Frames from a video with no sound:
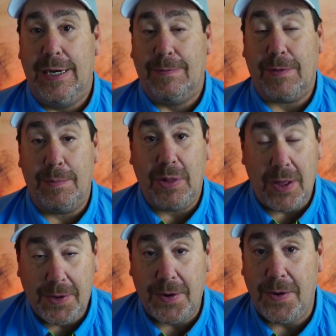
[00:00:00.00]
from
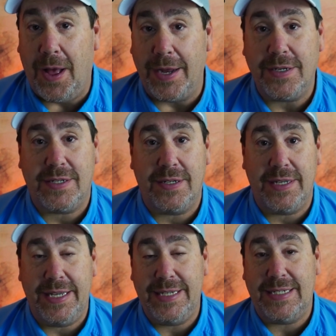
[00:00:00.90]
Lunker Hunt
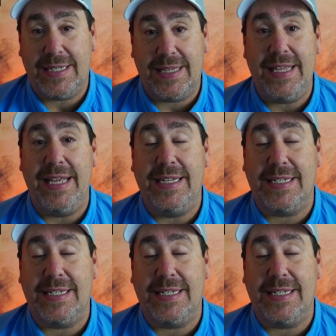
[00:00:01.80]
is the